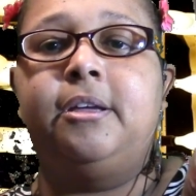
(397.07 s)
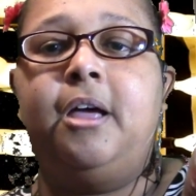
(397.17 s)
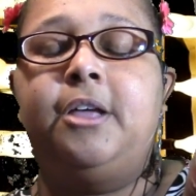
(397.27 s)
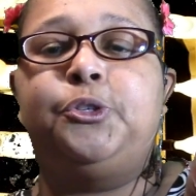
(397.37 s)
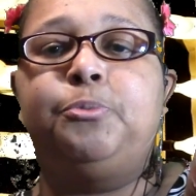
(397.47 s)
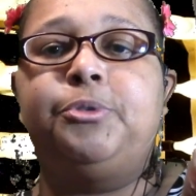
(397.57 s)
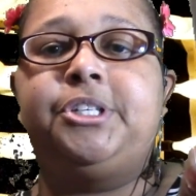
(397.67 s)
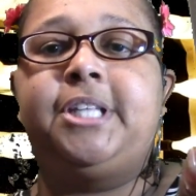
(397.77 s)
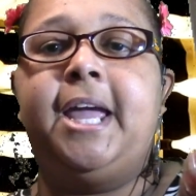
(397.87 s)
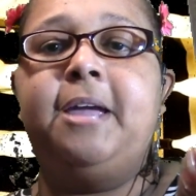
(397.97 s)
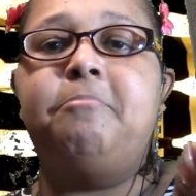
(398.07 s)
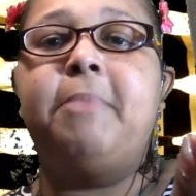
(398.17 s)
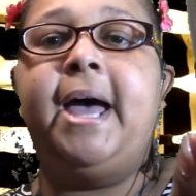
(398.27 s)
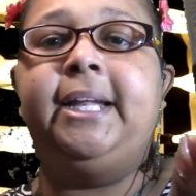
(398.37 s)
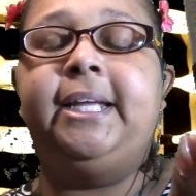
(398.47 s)
Superstay
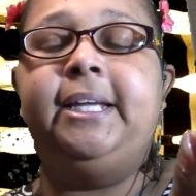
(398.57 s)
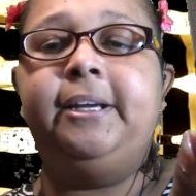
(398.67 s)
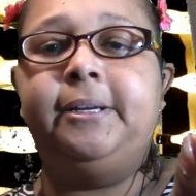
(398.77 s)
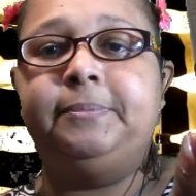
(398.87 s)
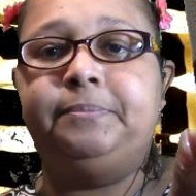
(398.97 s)
Matte Ink,